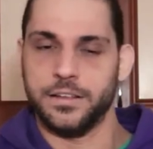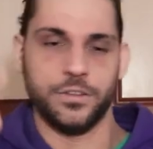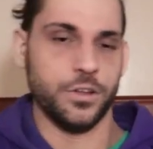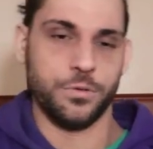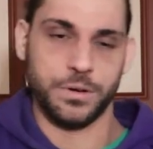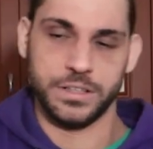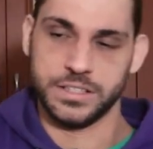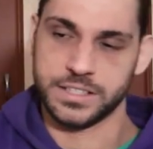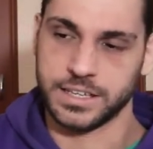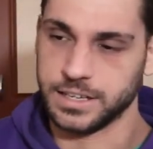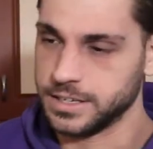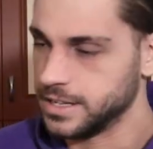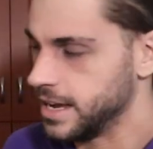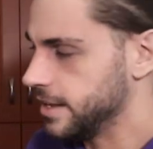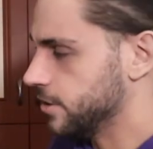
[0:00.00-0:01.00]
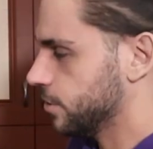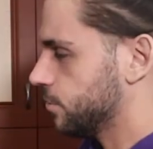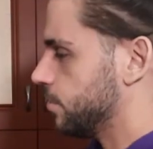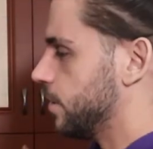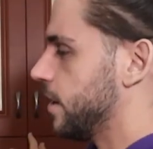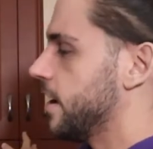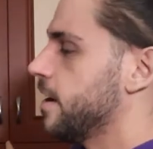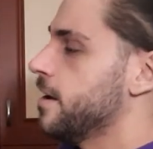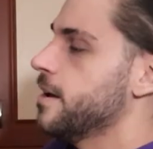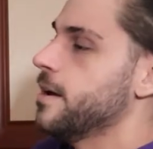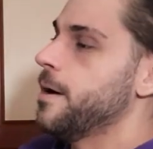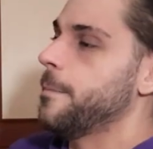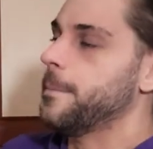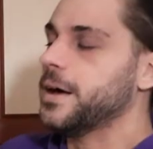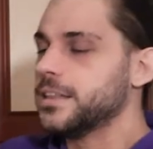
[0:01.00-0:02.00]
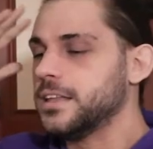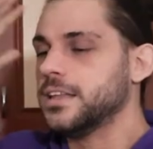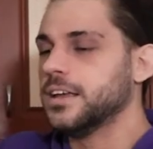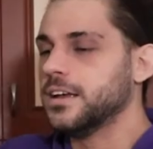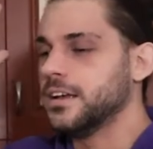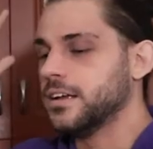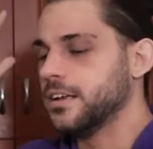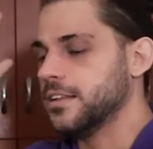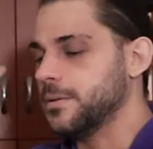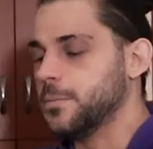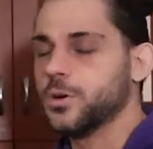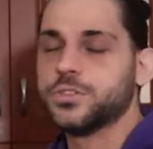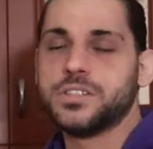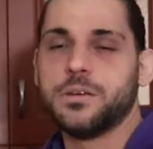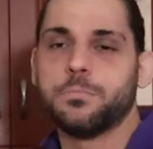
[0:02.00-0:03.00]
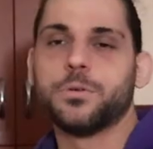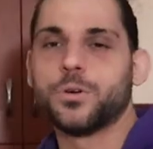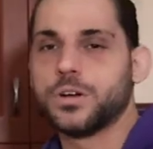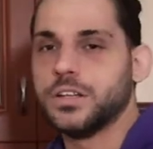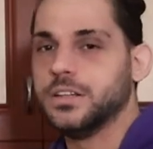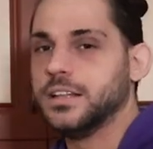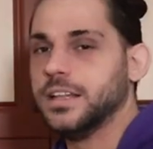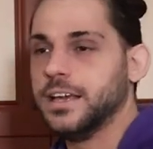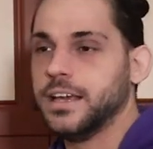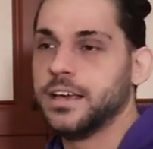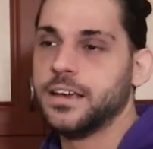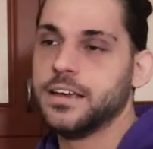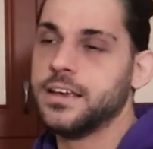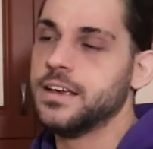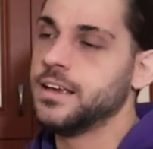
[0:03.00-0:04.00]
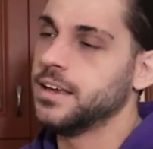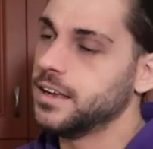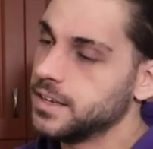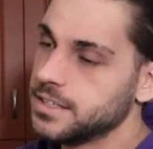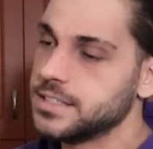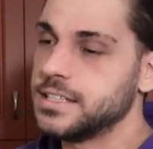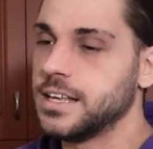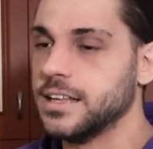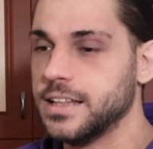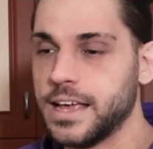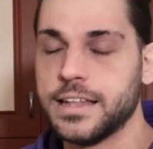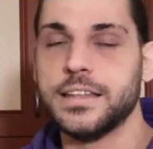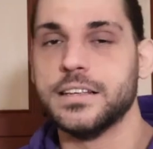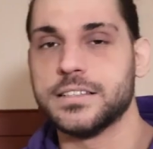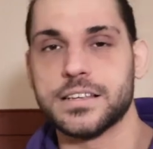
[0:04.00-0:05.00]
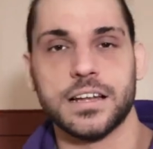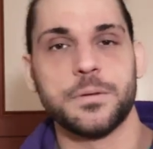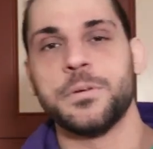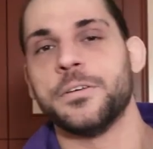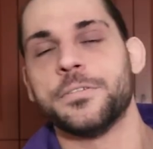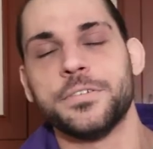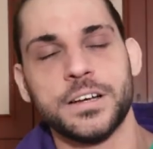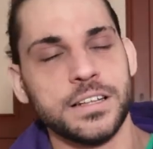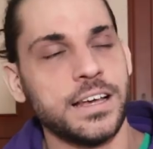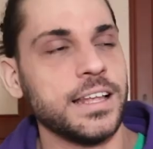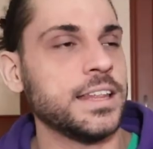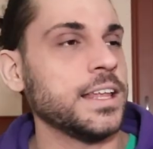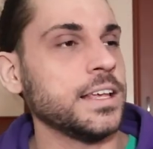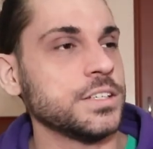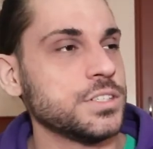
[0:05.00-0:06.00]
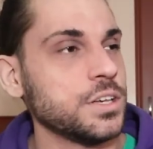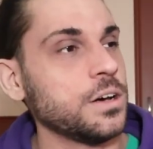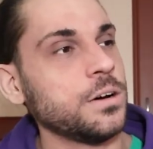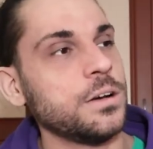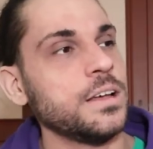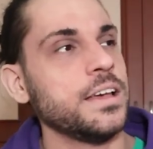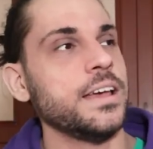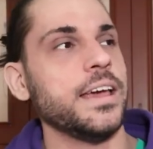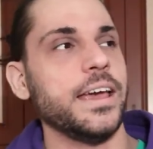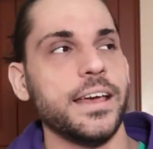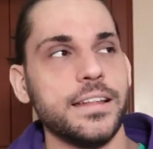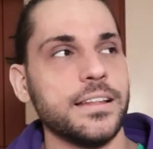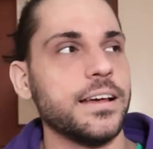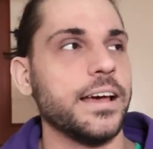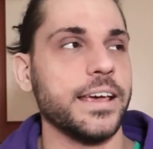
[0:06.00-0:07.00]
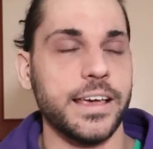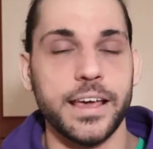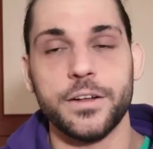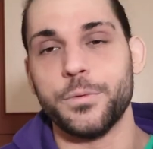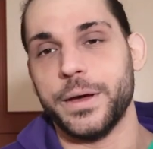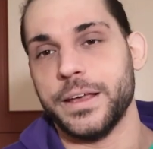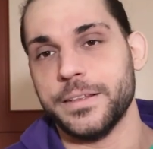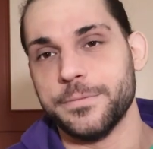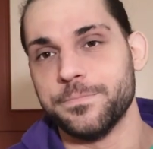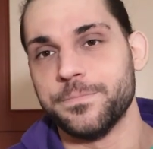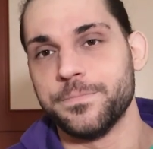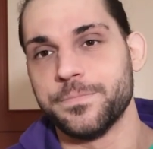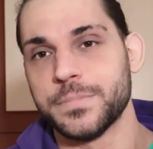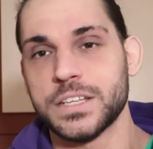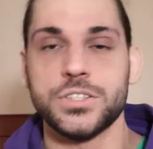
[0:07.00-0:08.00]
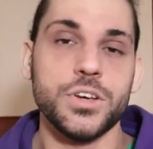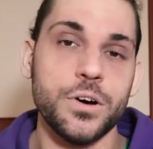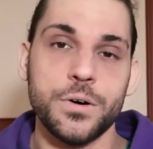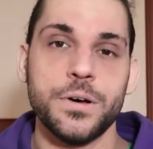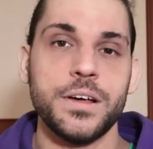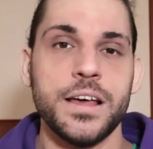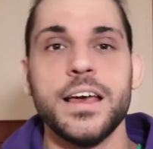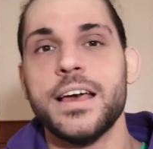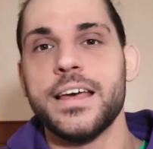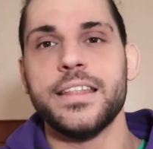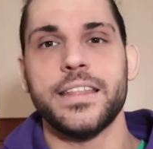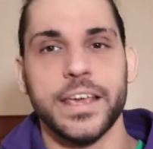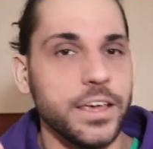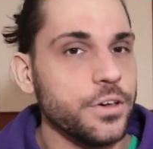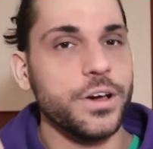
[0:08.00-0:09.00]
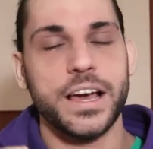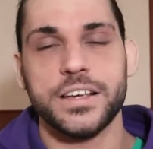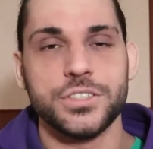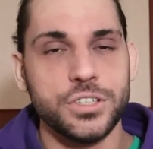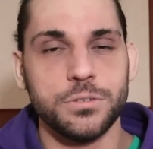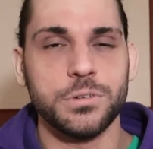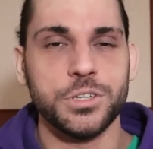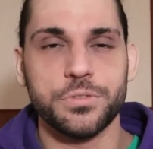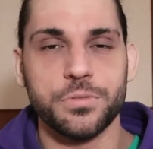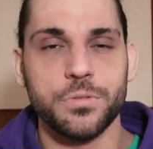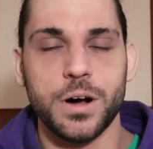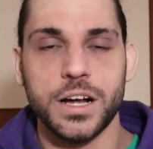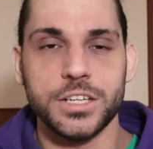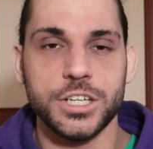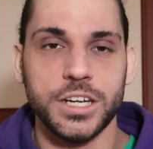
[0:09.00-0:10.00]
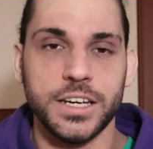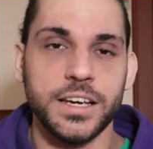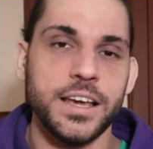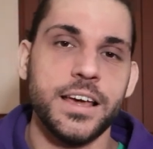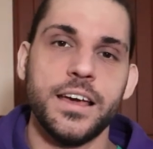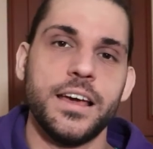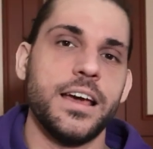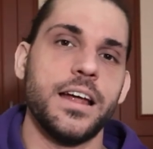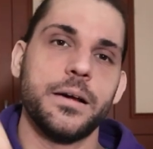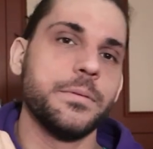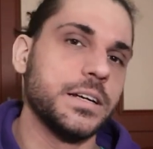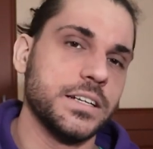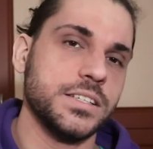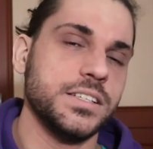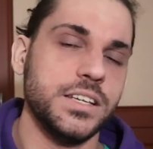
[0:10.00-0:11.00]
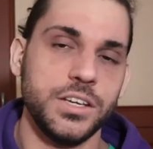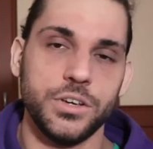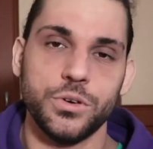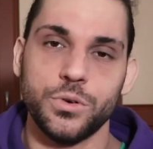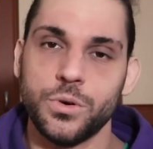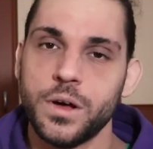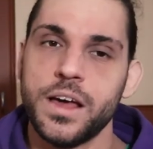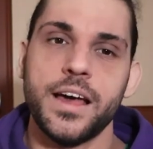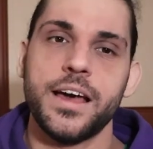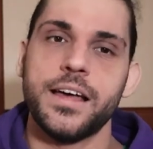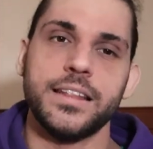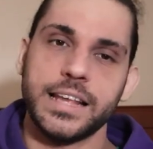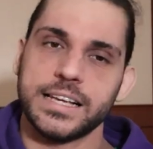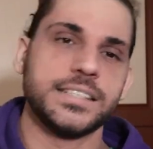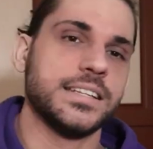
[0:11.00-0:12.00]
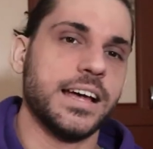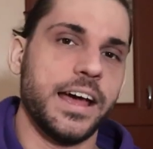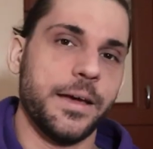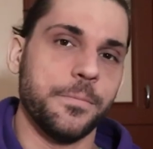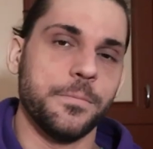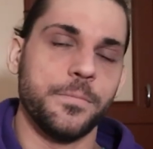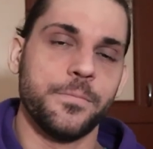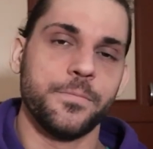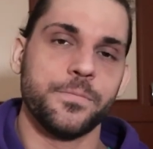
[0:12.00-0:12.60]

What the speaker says: No one is gonna die, don't worry. But the most importantly is that it's gonna be fun, I think so, and I can't wait. So, thank you guys so much for watching, and I'm gonna see you next time.